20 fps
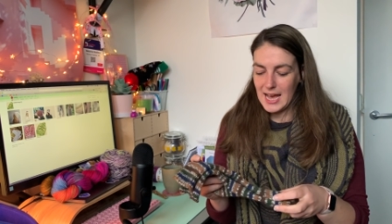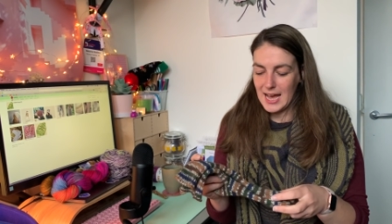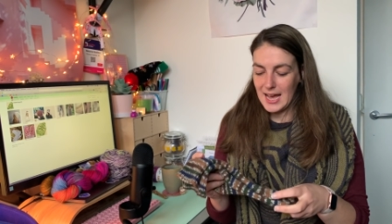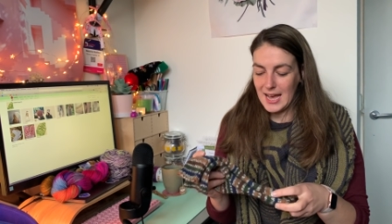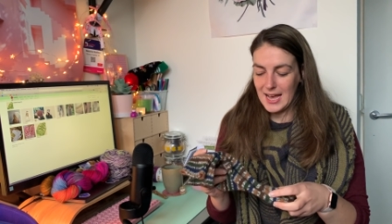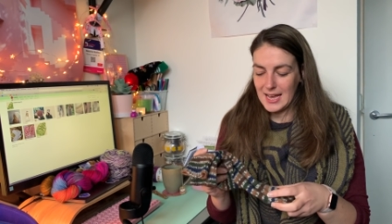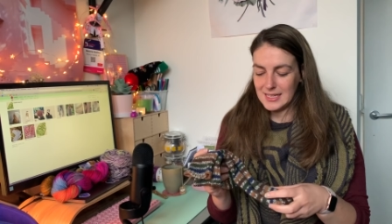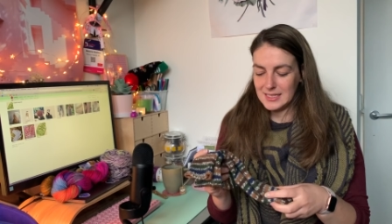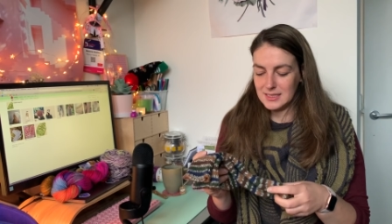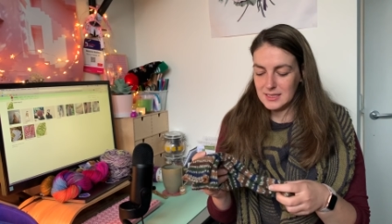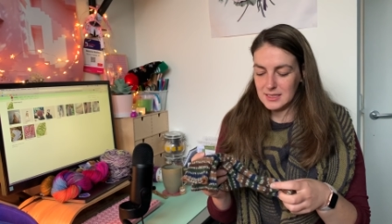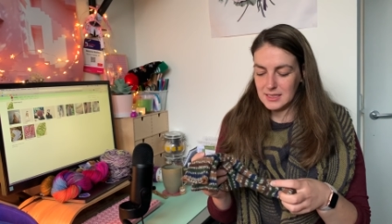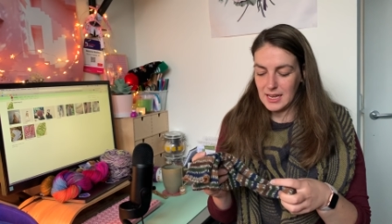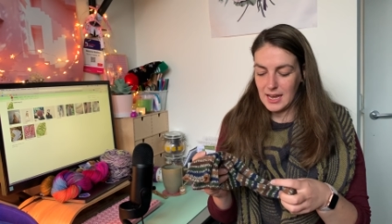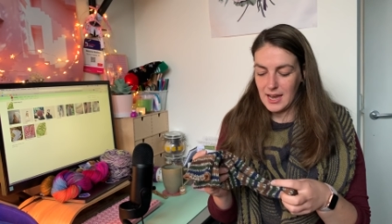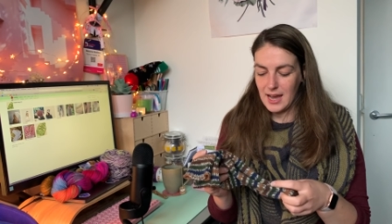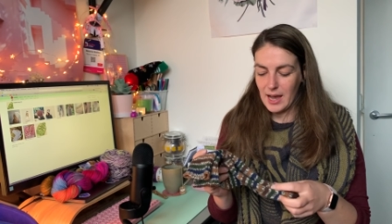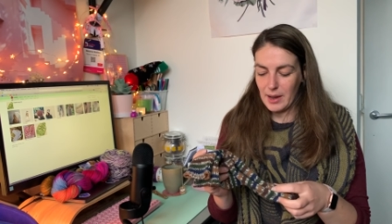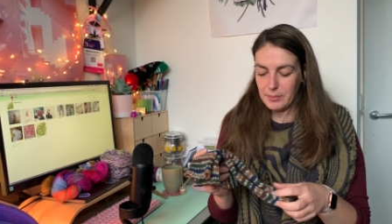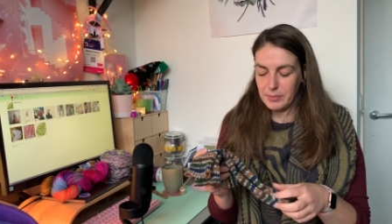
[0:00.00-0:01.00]
as
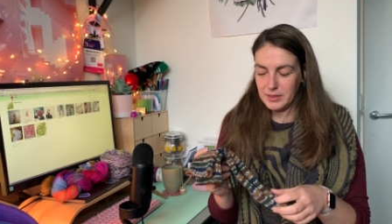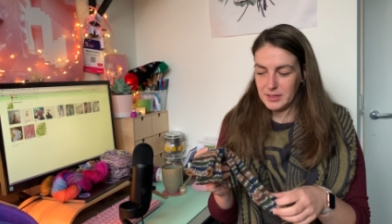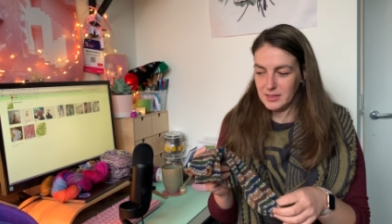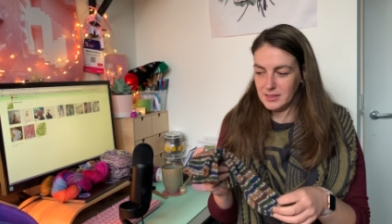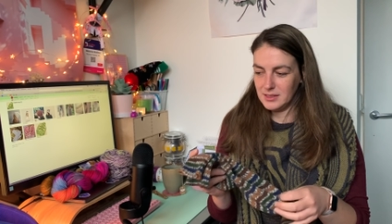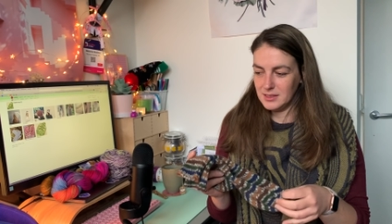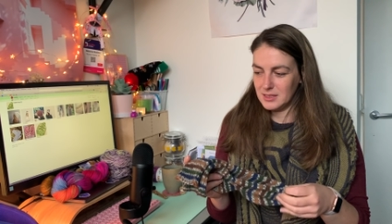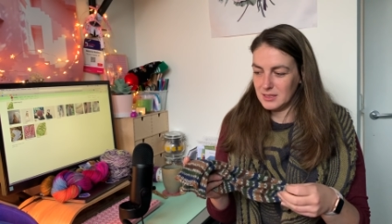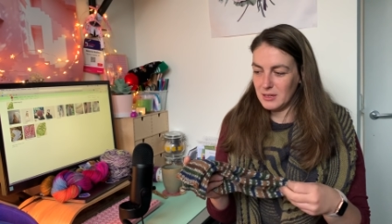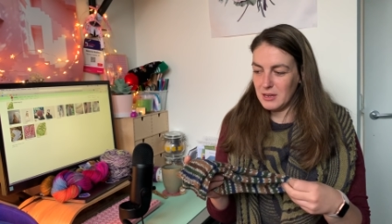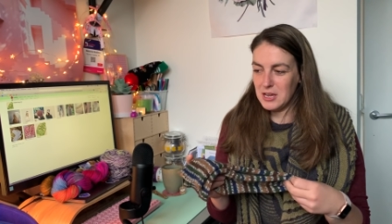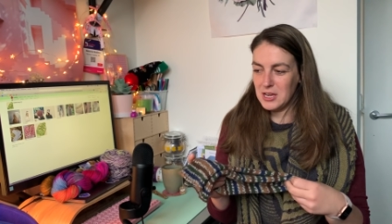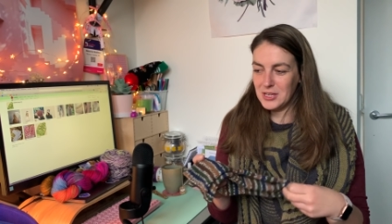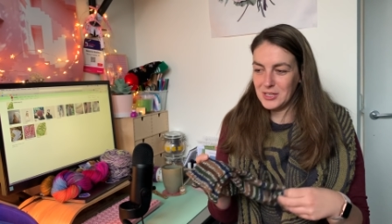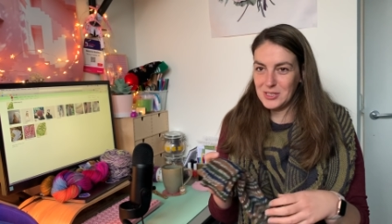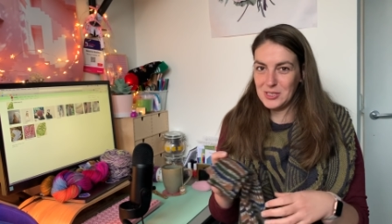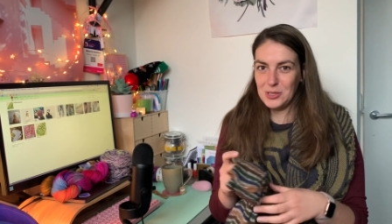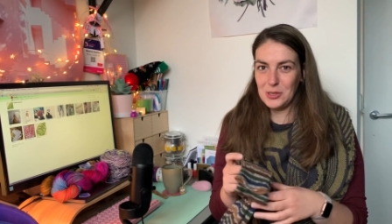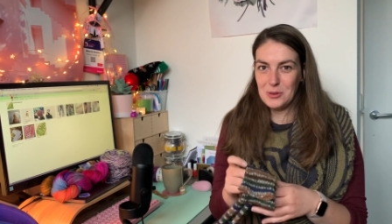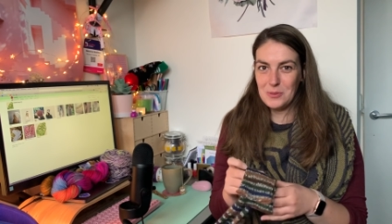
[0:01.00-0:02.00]
happens
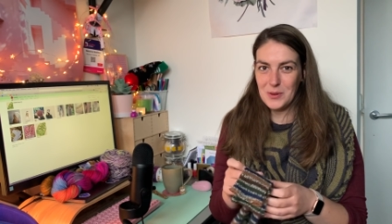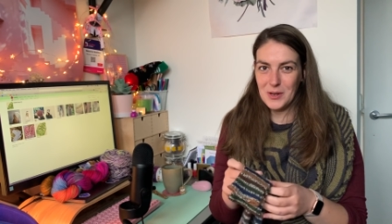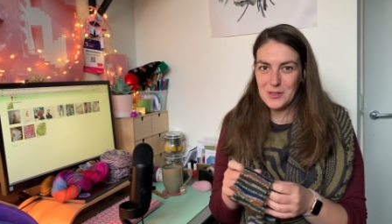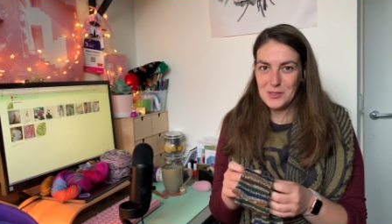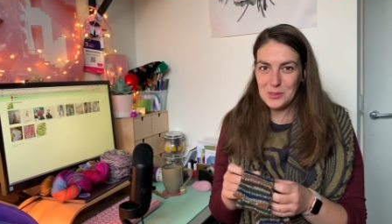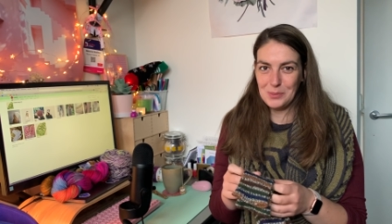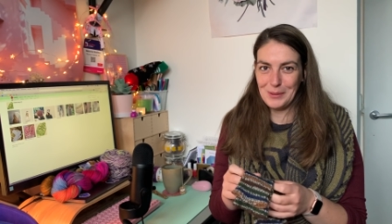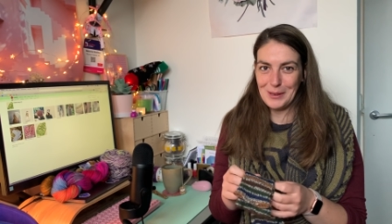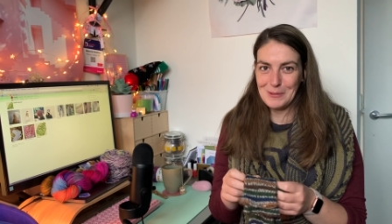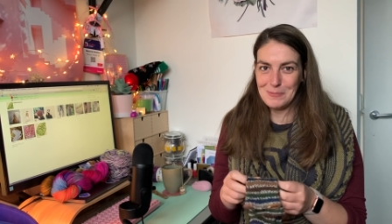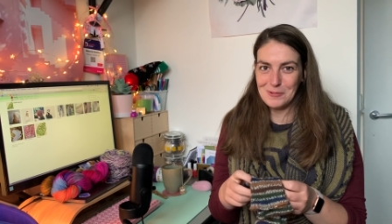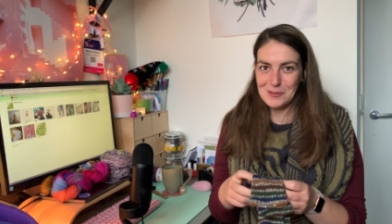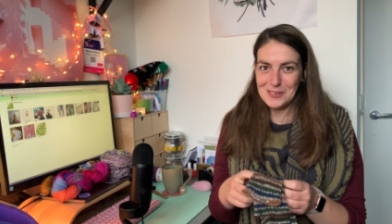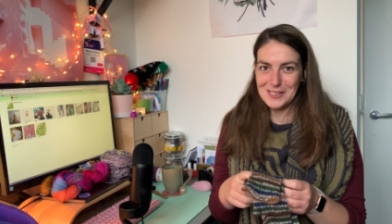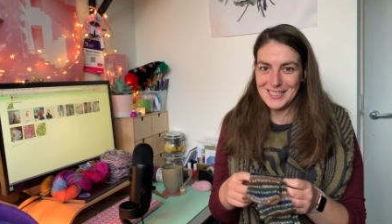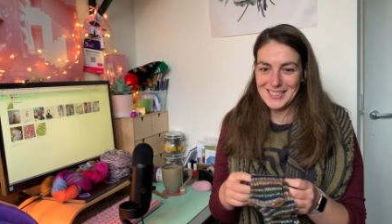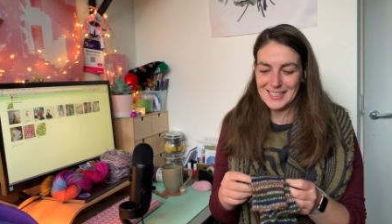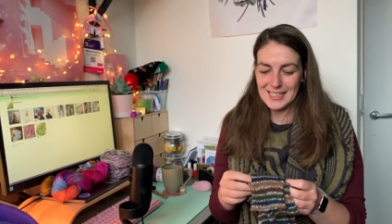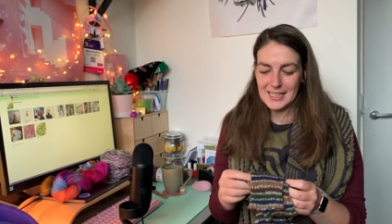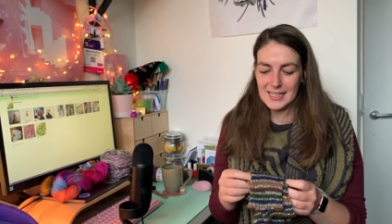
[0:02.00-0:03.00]
to most people,
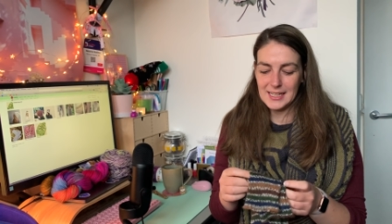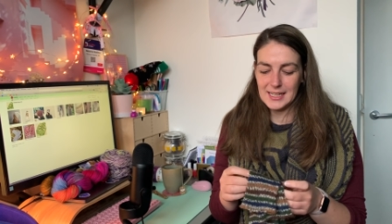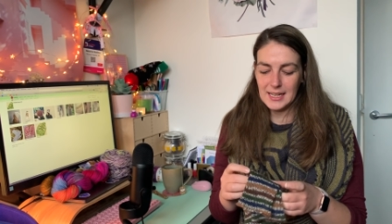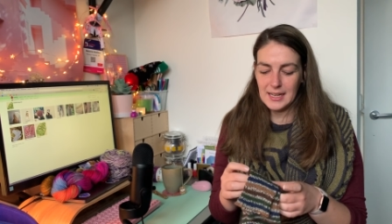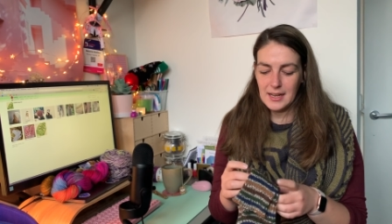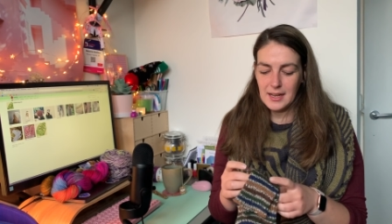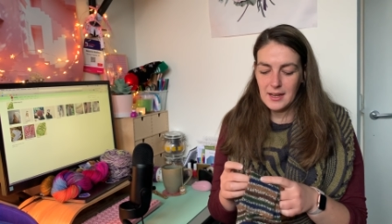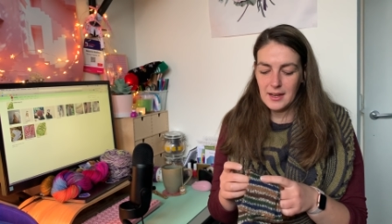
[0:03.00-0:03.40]
I think.